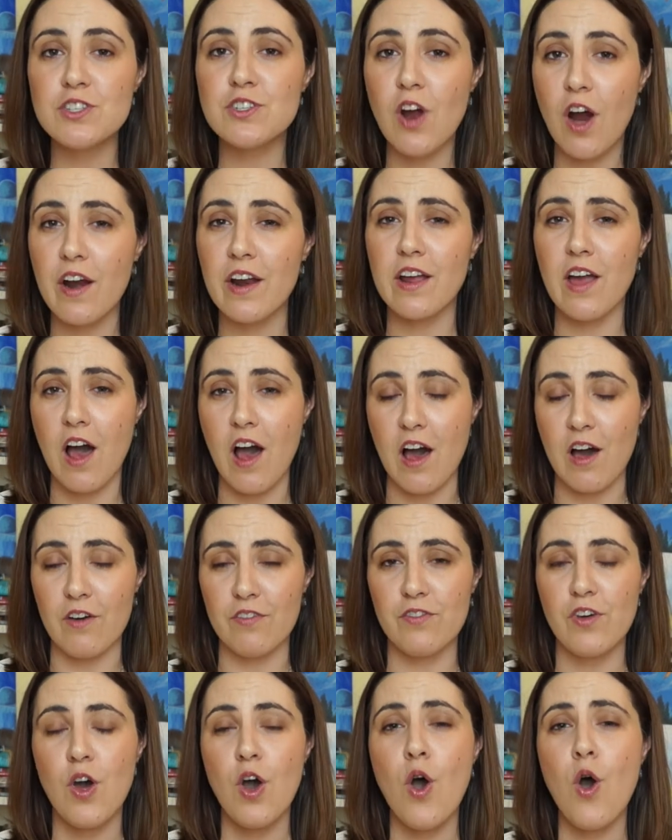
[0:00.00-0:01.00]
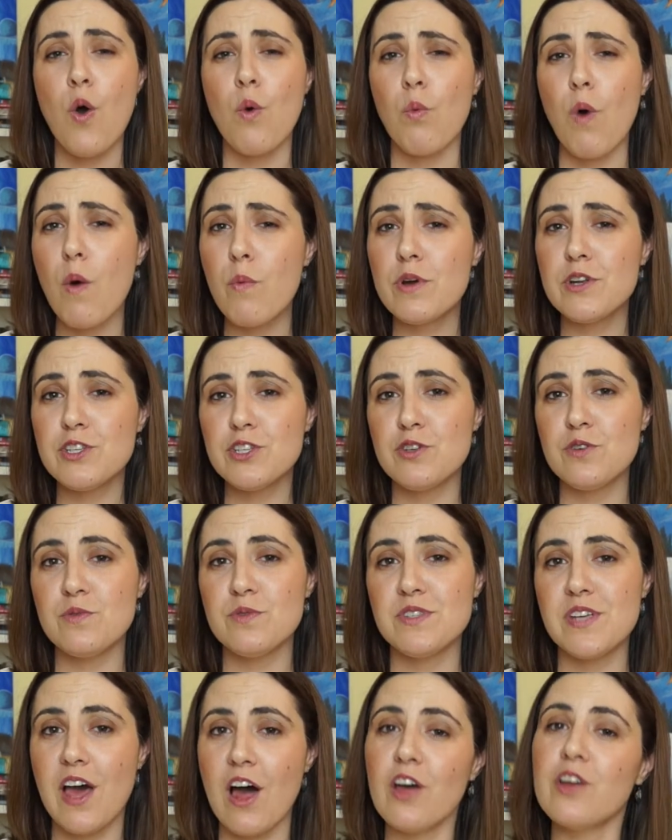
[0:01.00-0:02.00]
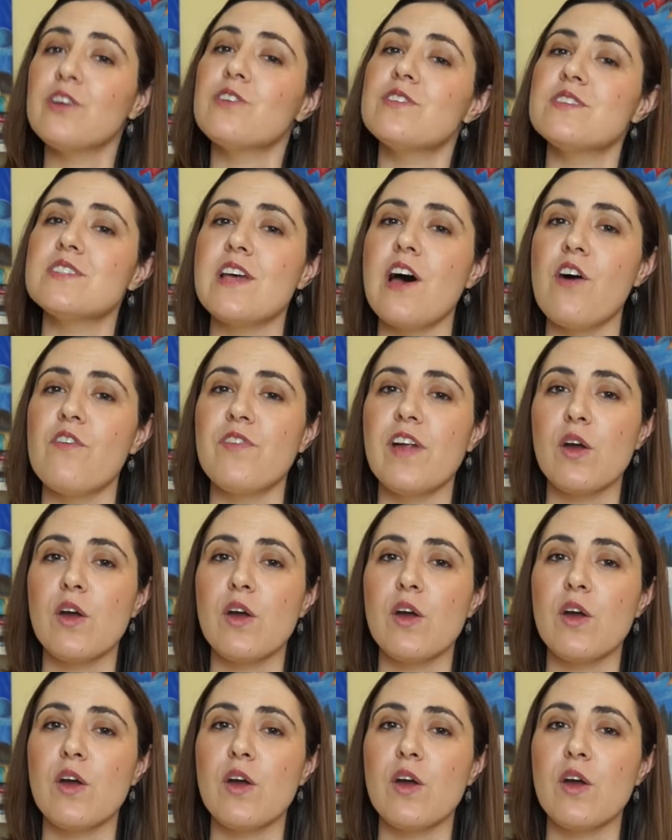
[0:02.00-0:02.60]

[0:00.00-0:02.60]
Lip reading: starting off, what would you tell yourself?